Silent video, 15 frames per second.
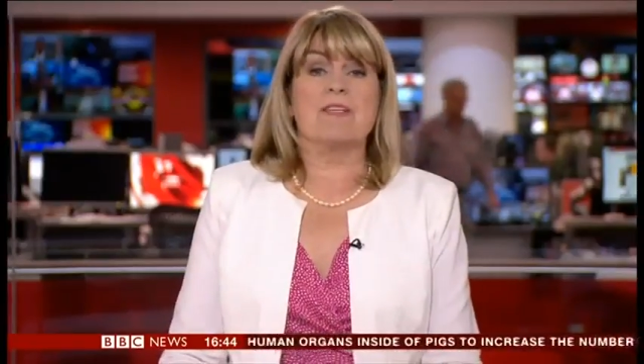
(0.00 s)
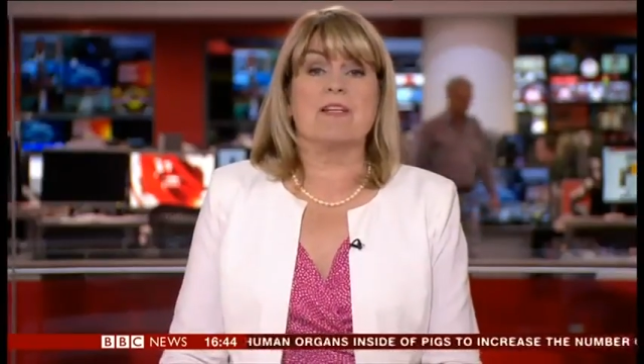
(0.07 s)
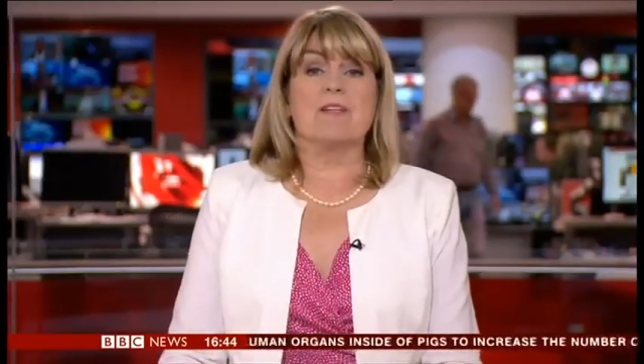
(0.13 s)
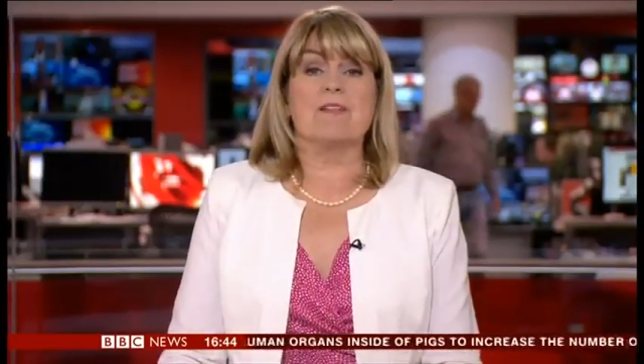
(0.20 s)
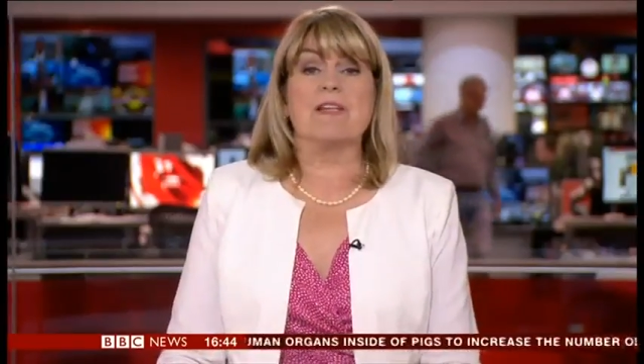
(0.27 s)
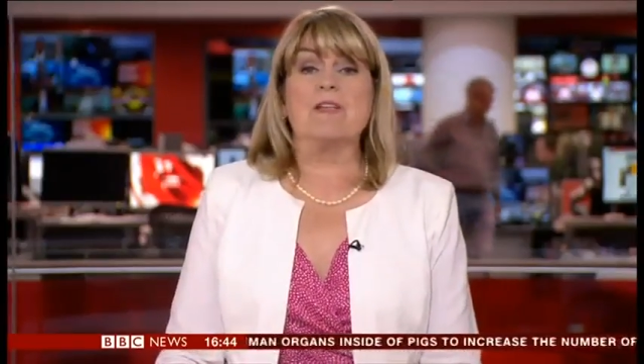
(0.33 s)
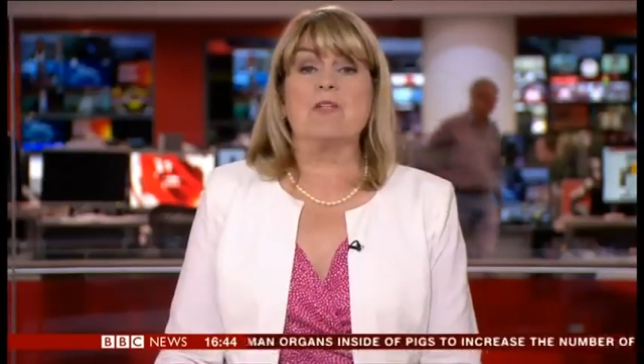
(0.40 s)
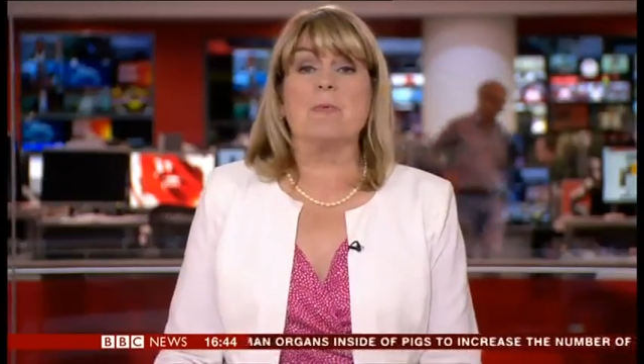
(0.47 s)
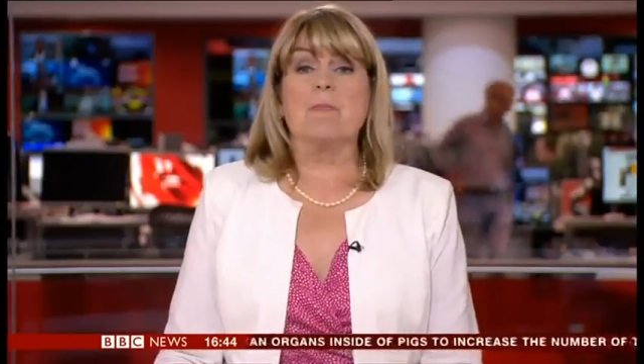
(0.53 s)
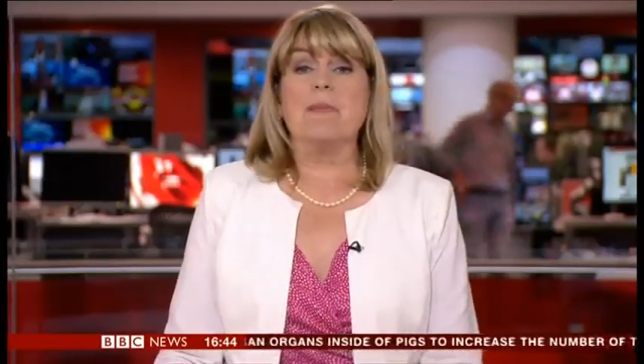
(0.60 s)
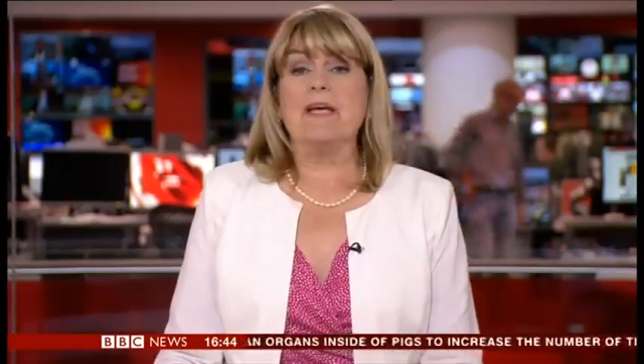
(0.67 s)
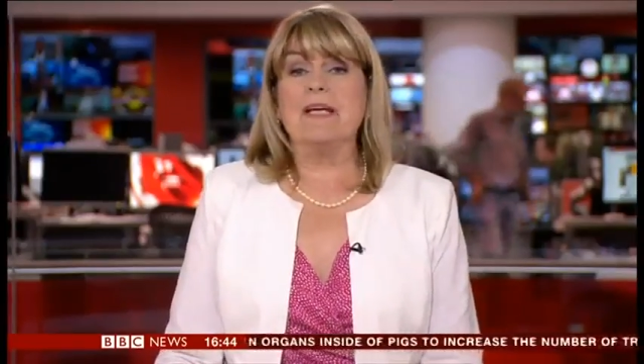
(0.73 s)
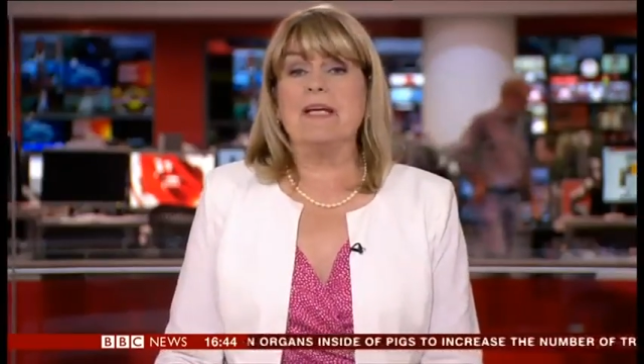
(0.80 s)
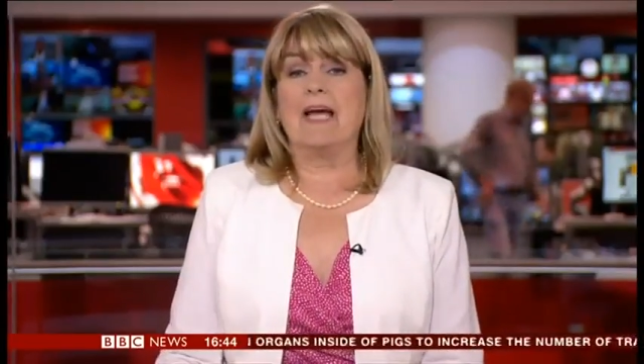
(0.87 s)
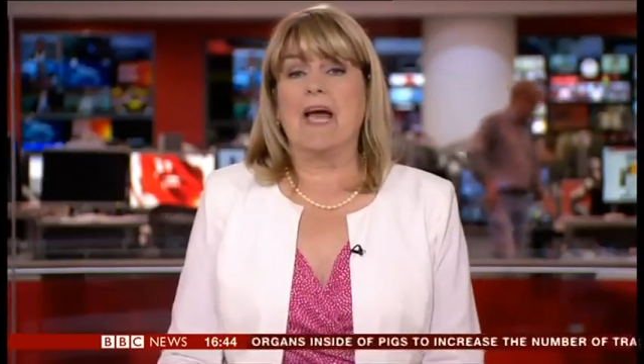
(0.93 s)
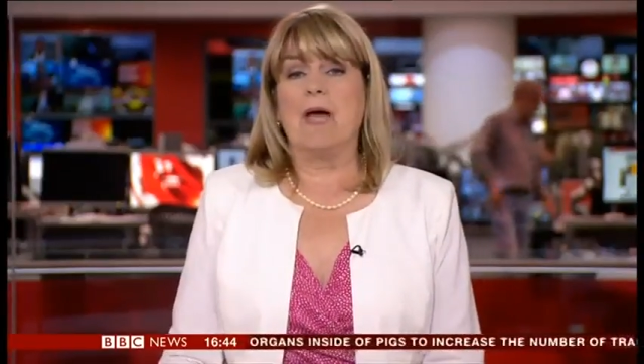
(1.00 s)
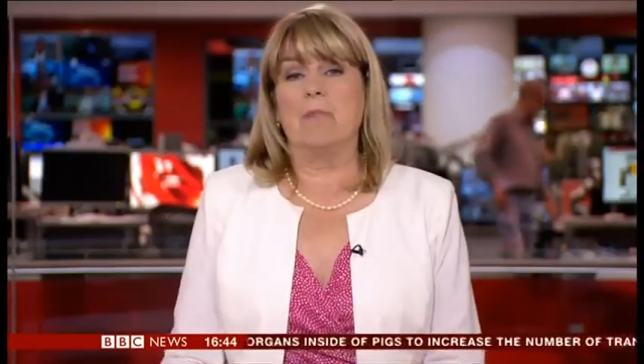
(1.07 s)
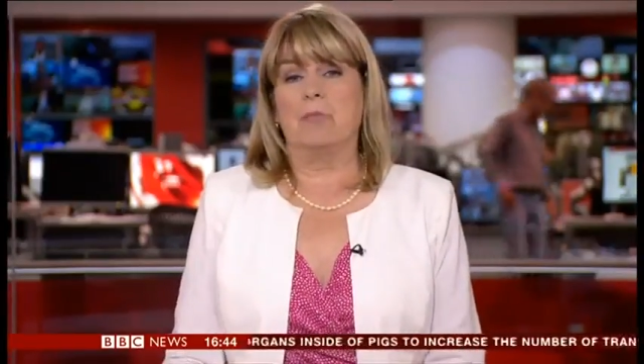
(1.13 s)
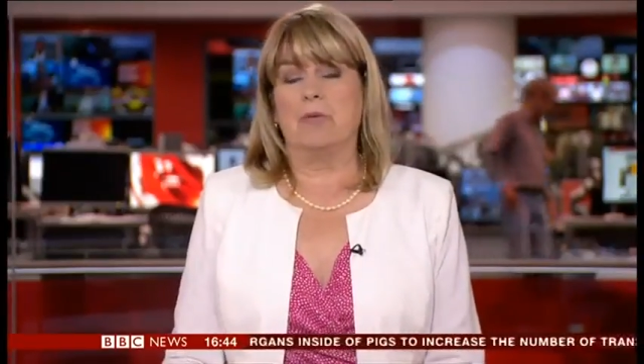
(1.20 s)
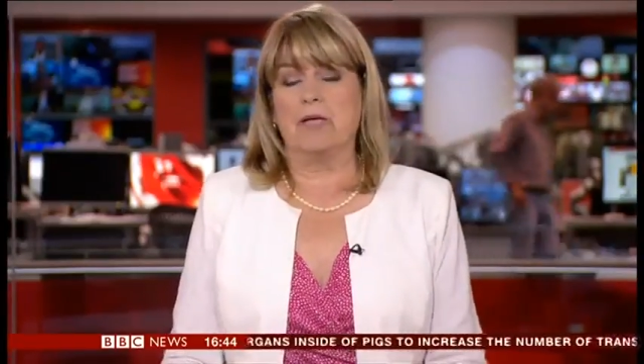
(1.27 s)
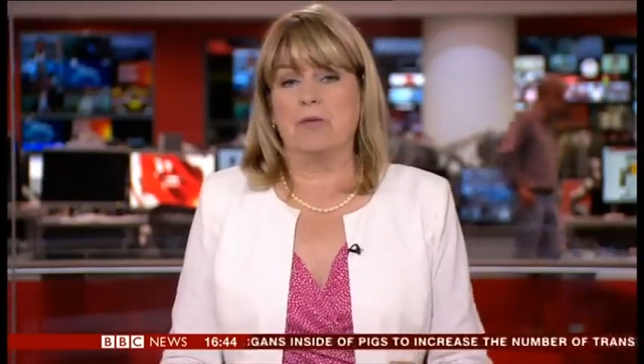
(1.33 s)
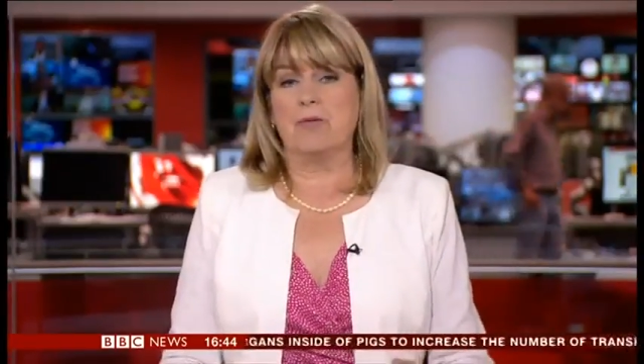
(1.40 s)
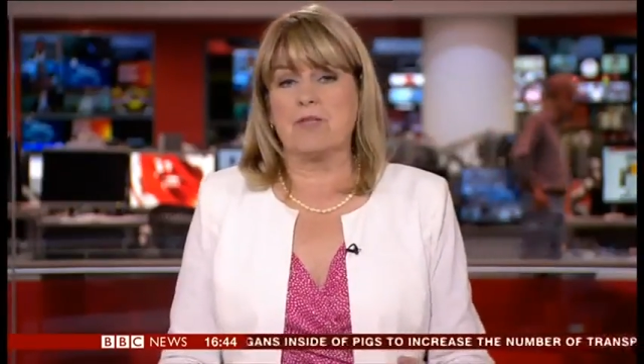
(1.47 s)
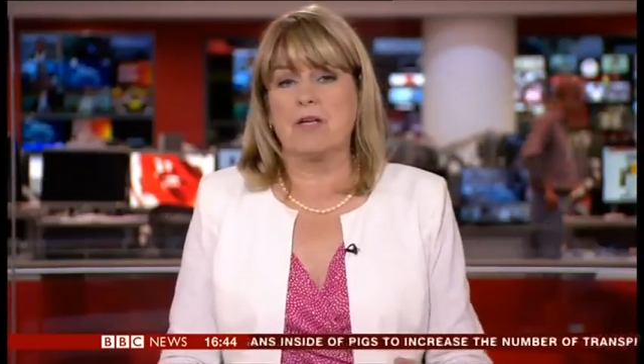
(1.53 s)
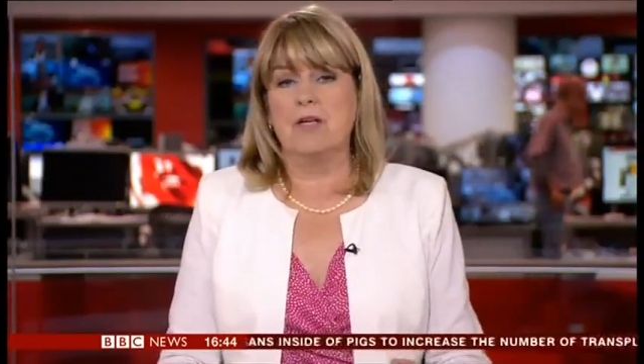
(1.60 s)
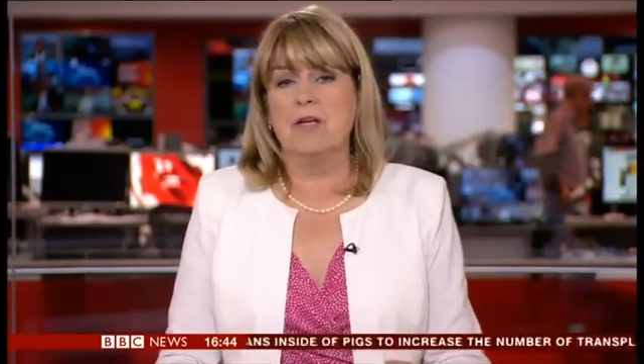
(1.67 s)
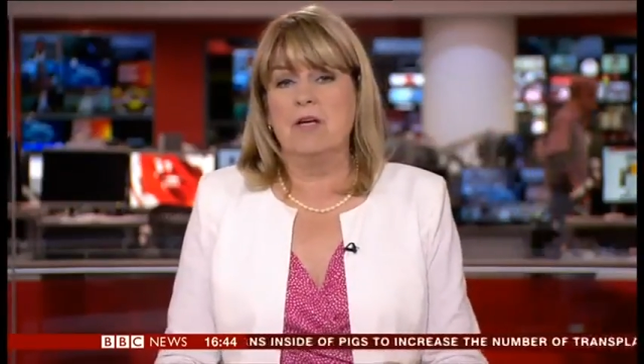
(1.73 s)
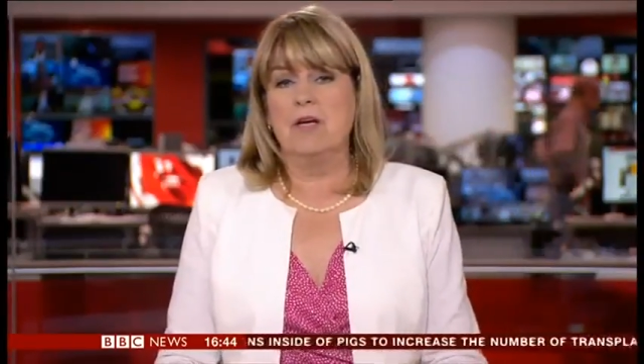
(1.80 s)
cells into pig embryos.